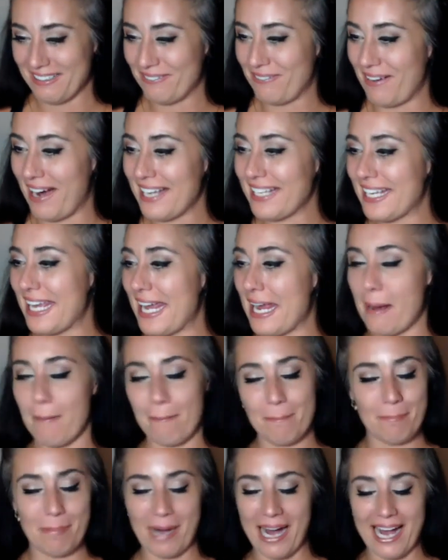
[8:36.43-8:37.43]
I can't
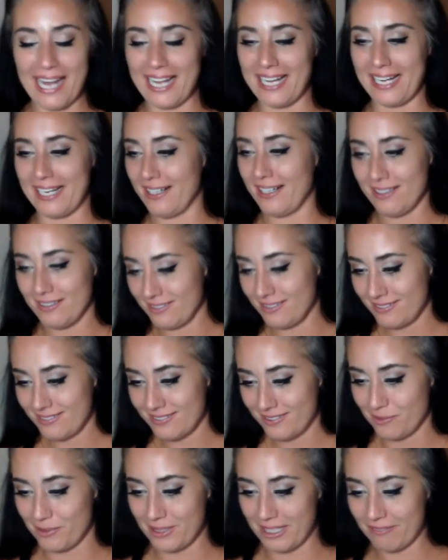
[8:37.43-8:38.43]
buy
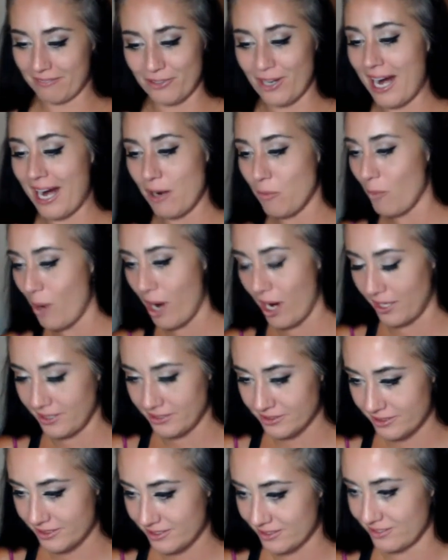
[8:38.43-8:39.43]
whatever I want.
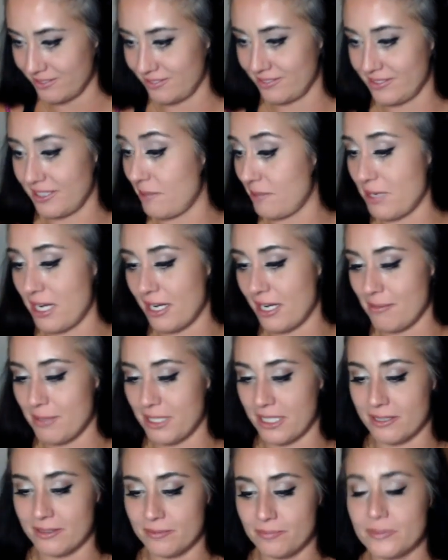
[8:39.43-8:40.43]
Then I'm not
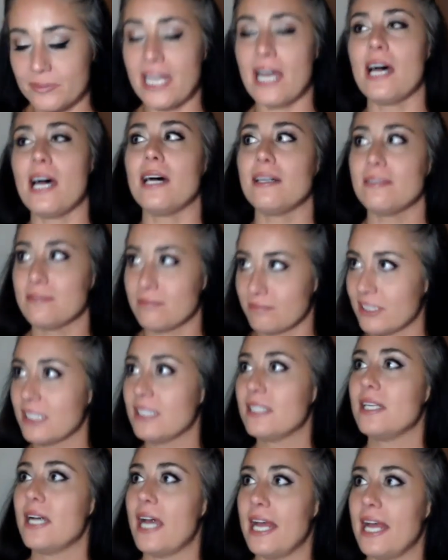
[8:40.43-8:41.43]
coming. Yeah.
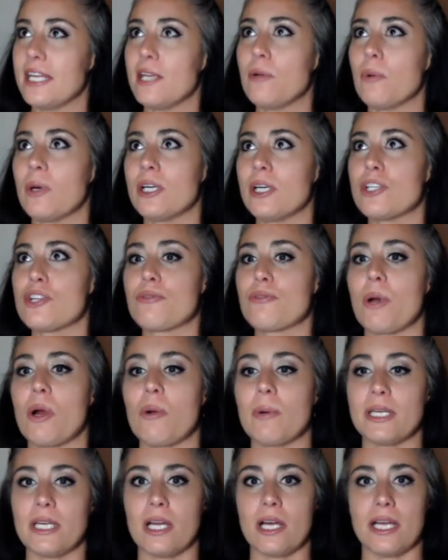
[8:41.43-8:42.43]
And he wanted to
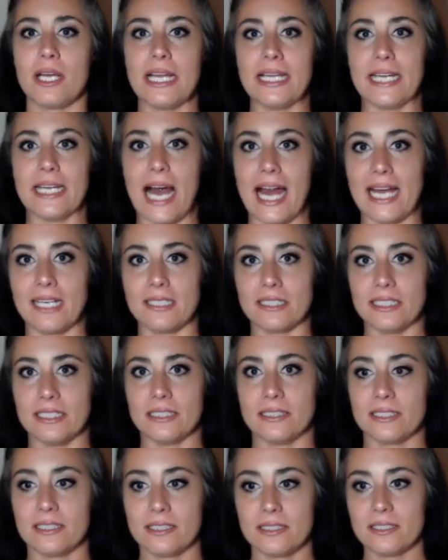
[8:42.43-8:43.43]
throw in an
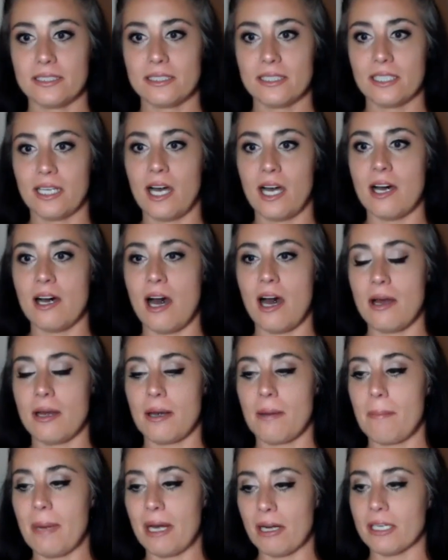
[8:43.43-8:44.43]
island, an
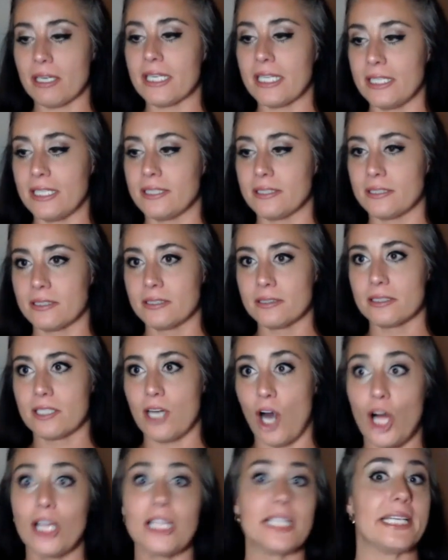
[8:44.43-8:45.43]
American
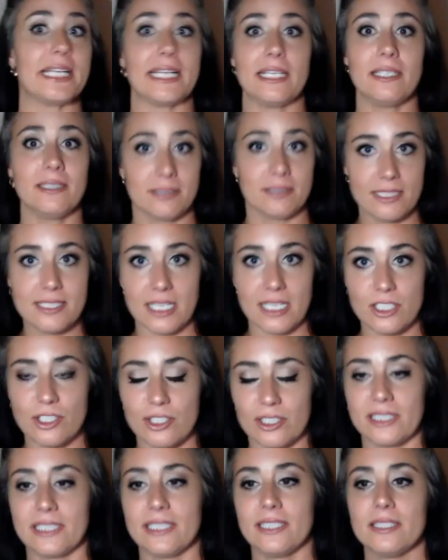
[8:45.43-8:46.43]
colony,
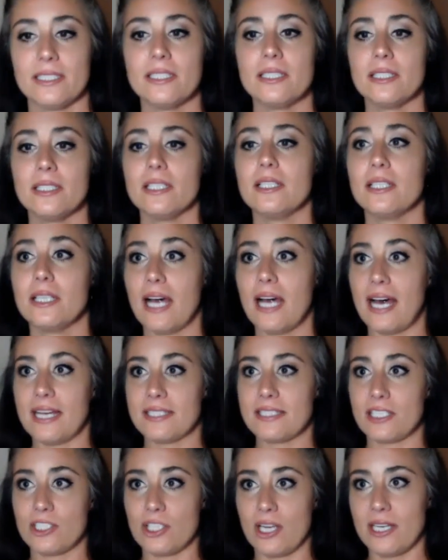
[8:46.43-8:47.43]
essentially,
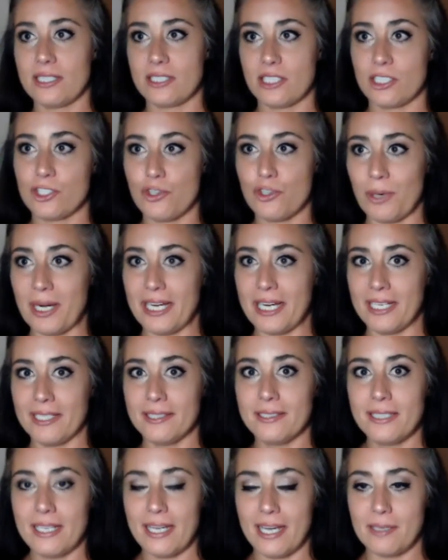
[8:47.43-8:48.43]
as a
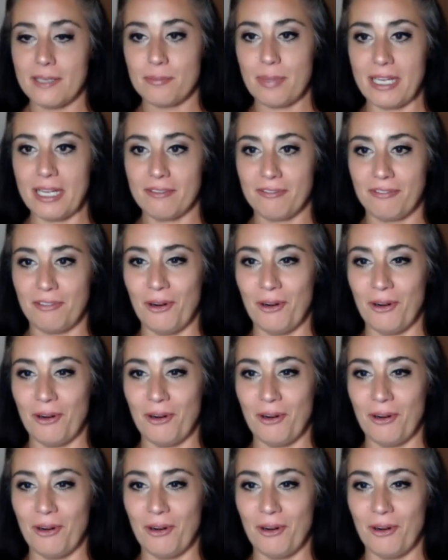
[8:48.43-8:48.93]
trade and pay for